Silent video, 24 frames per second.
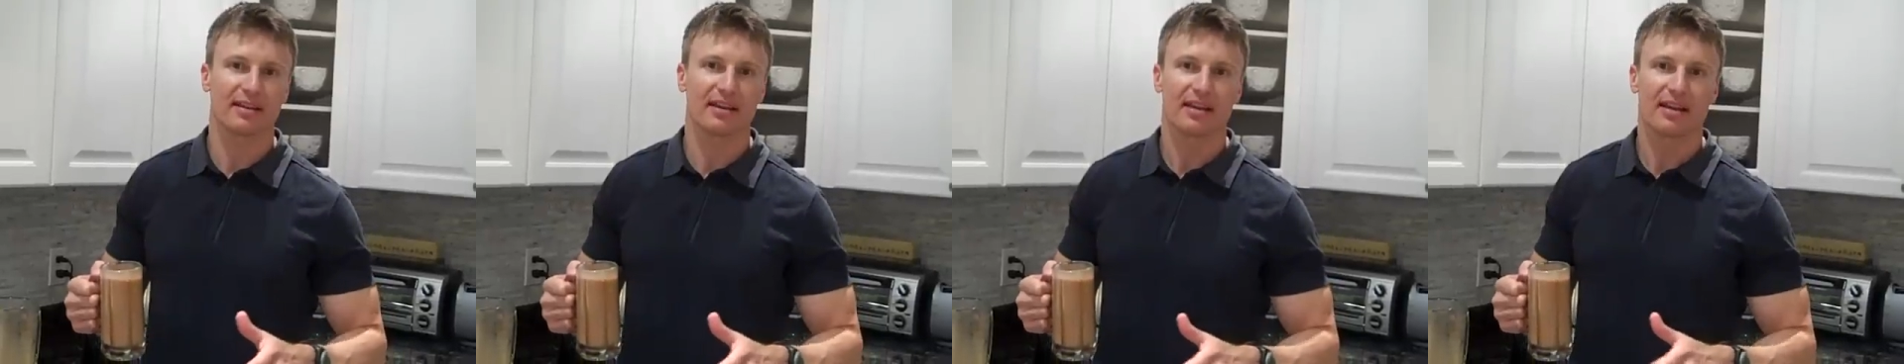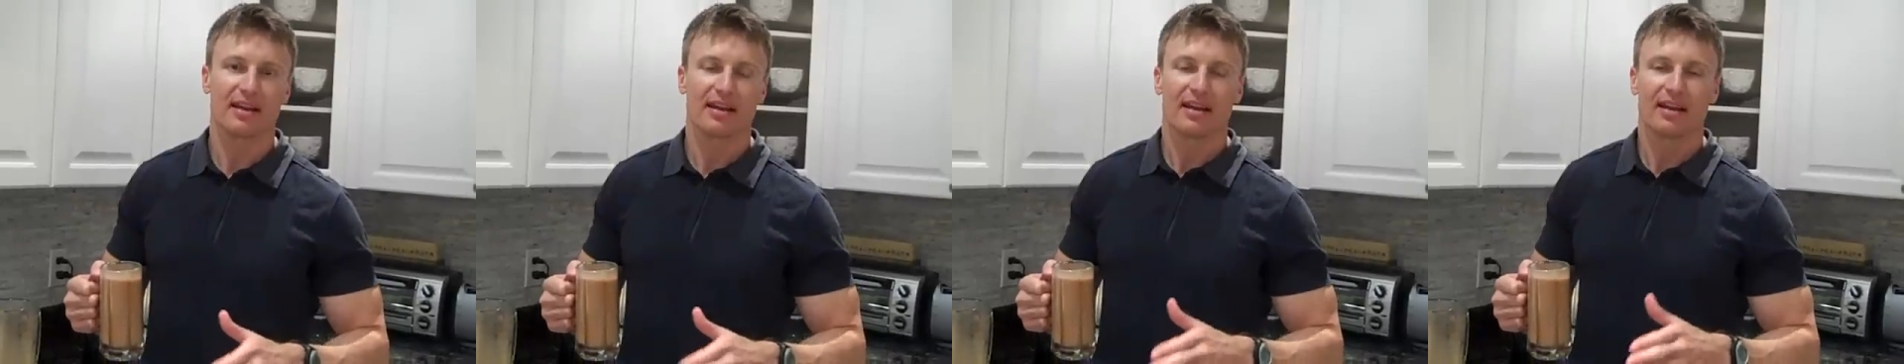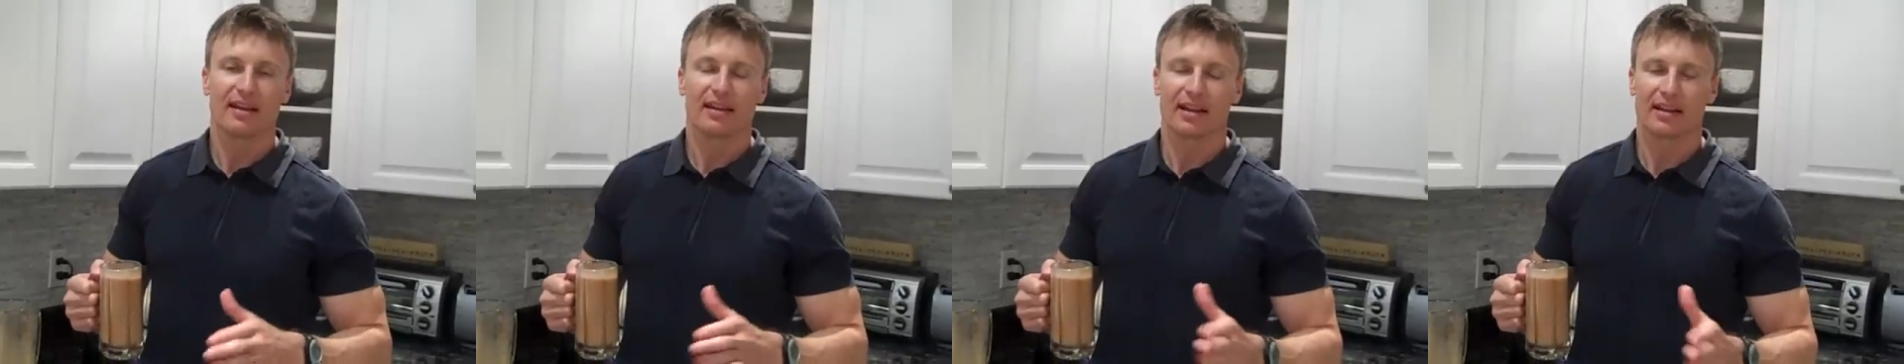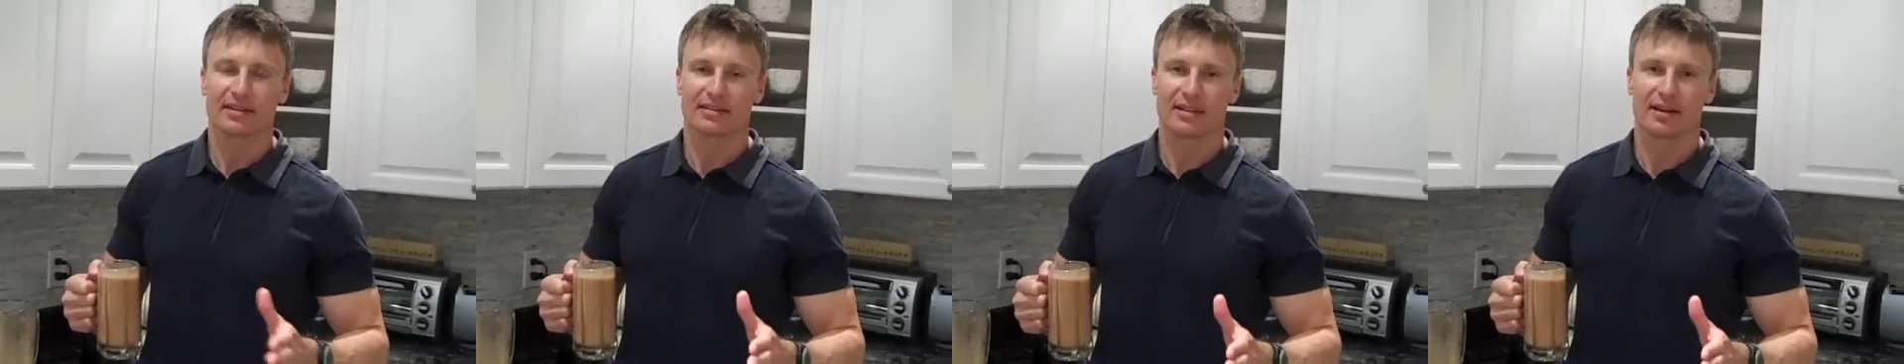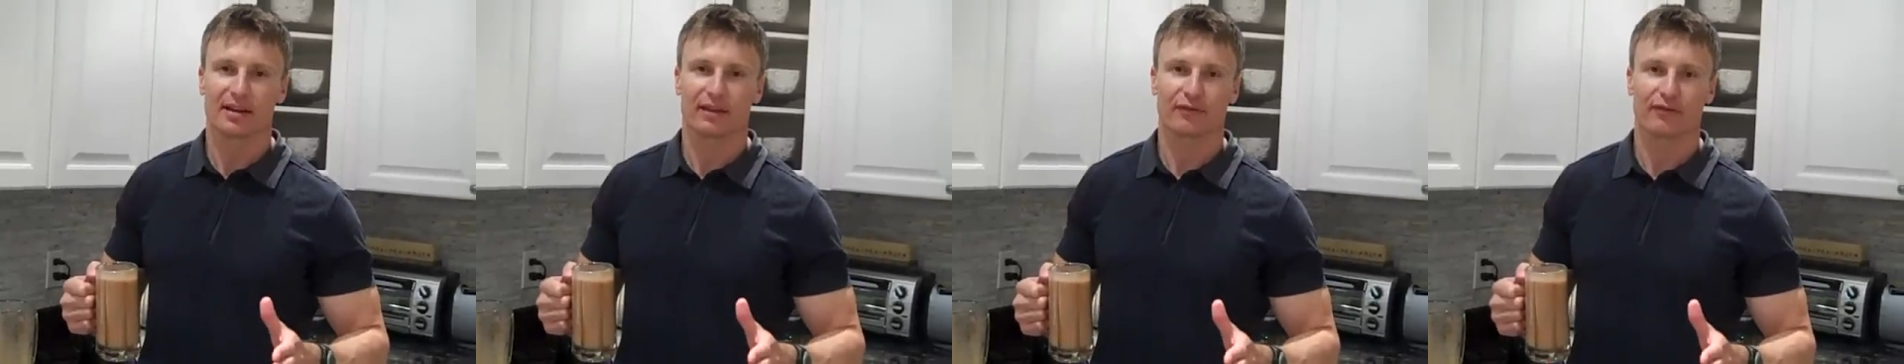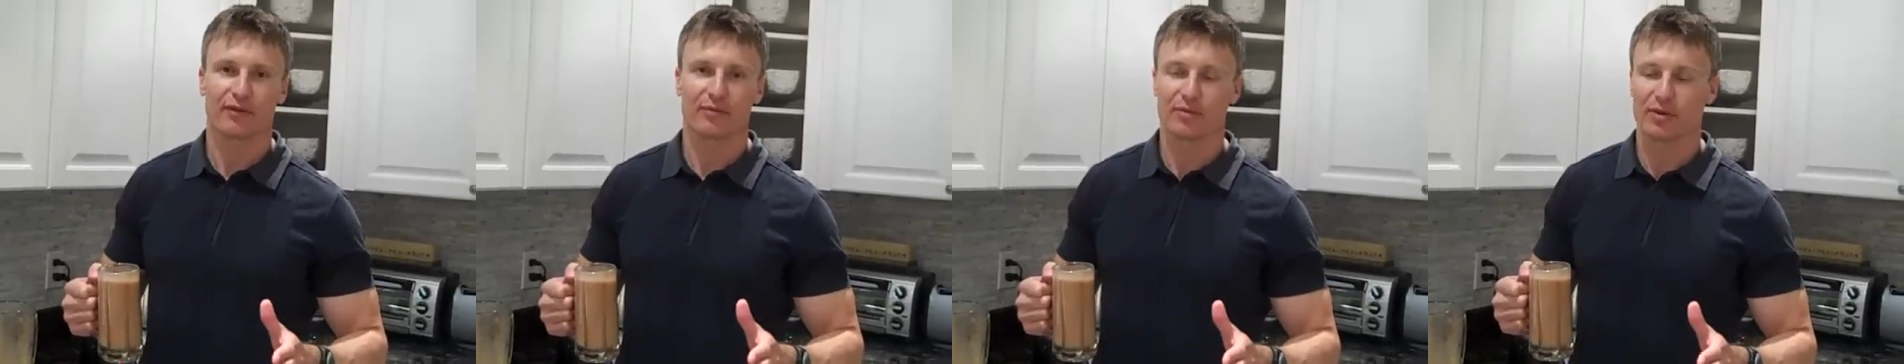I'd like to
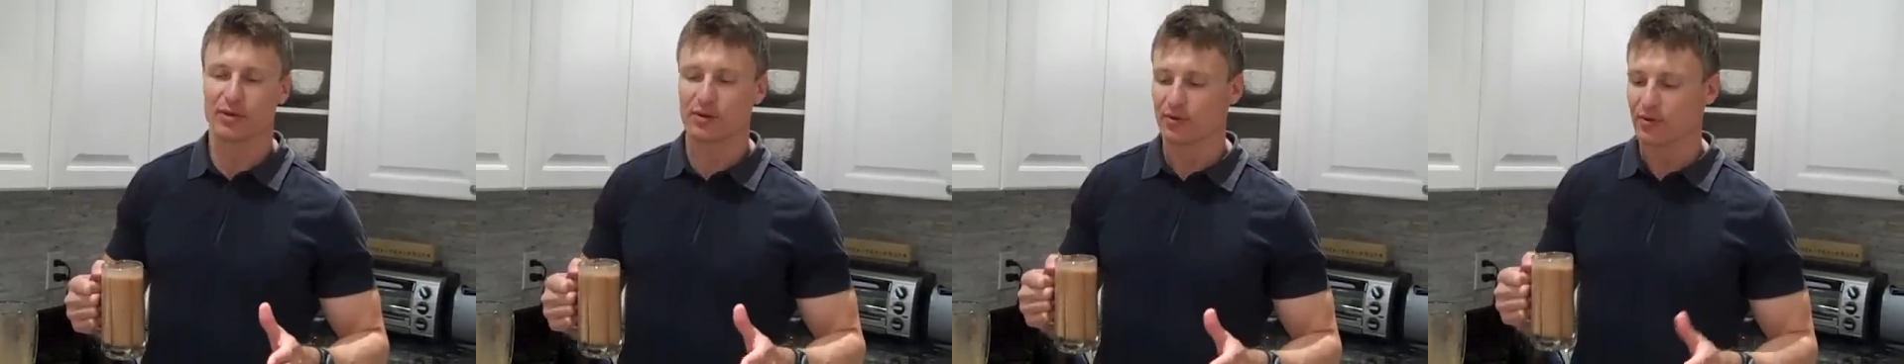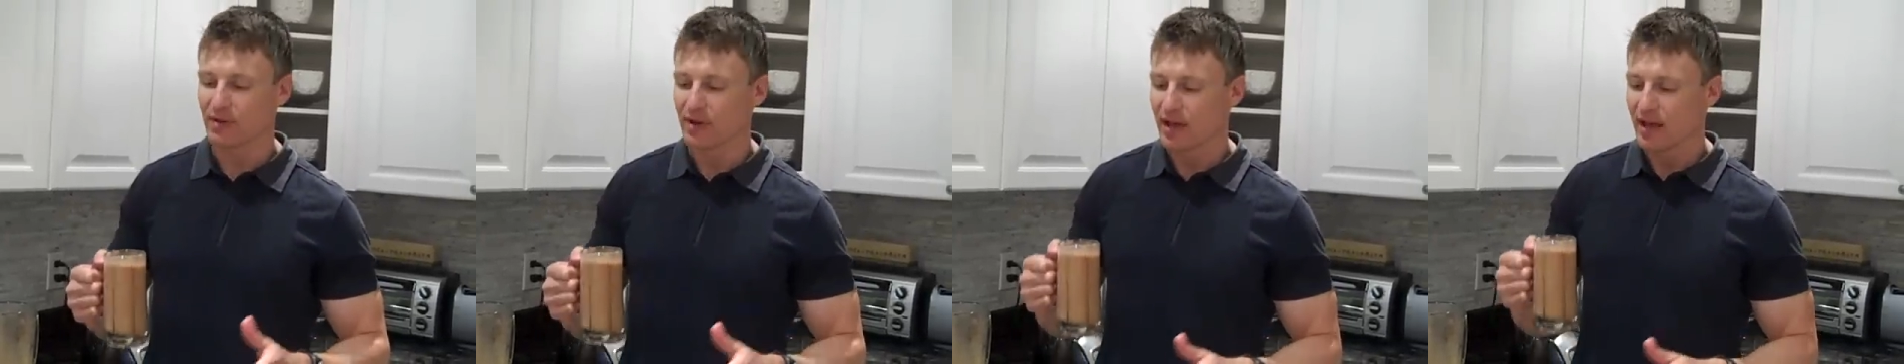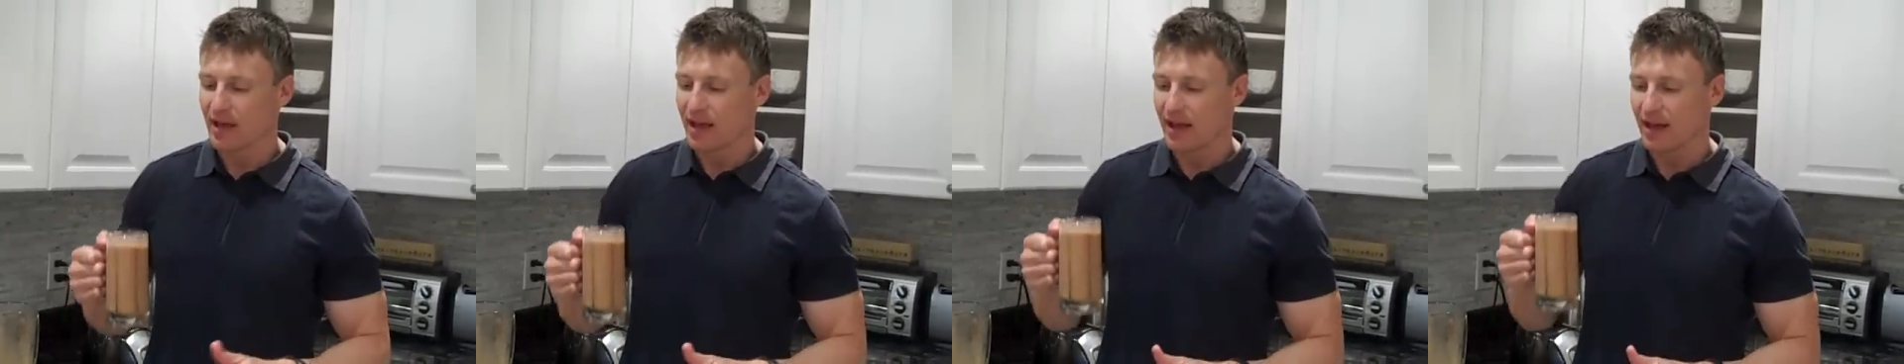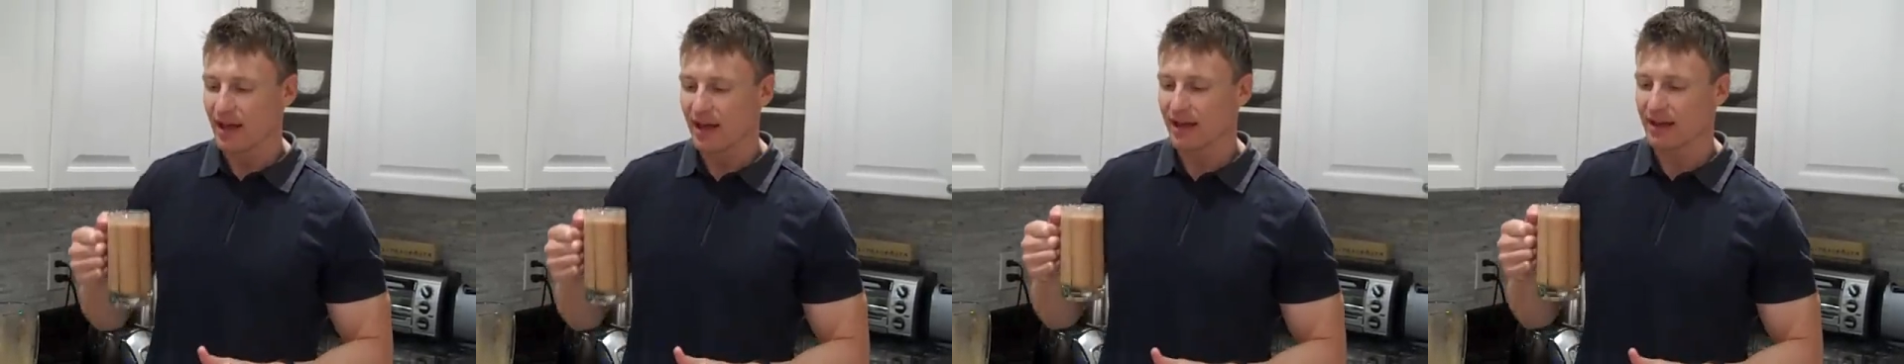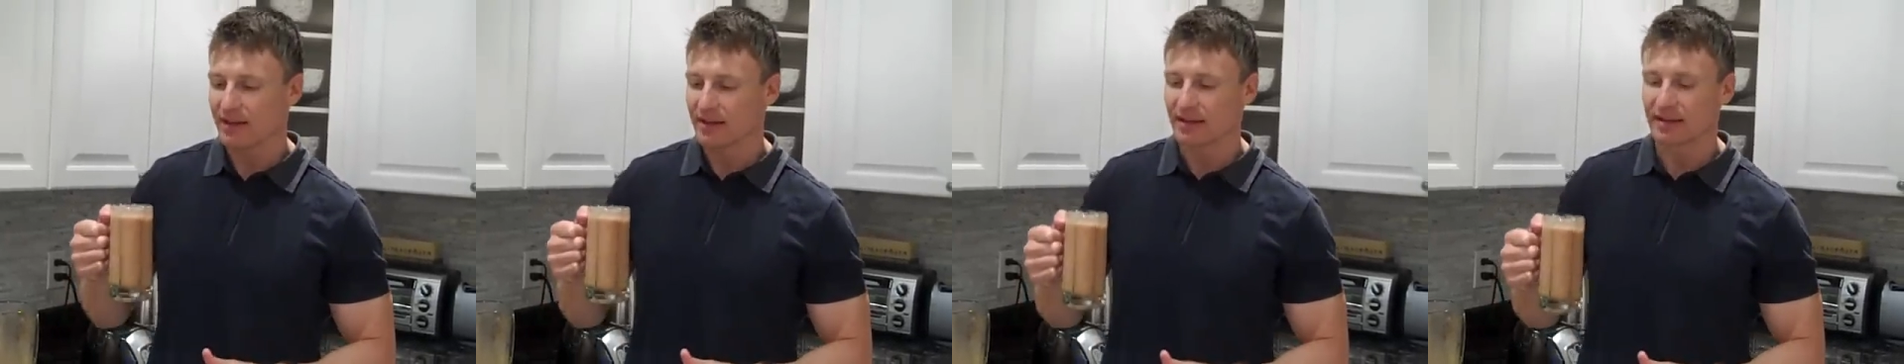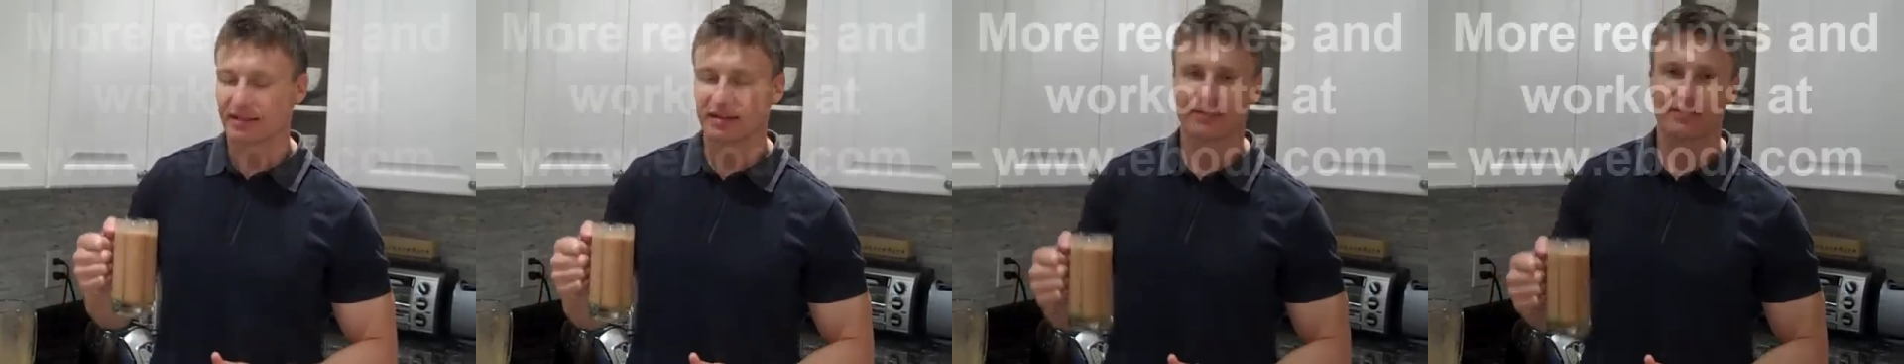hear from you,
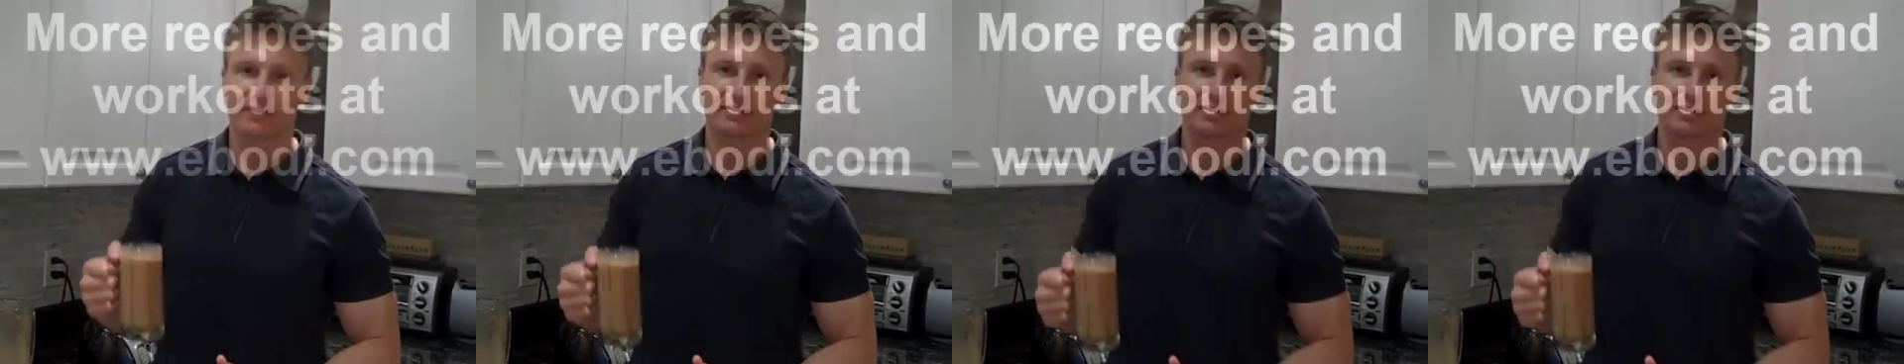and give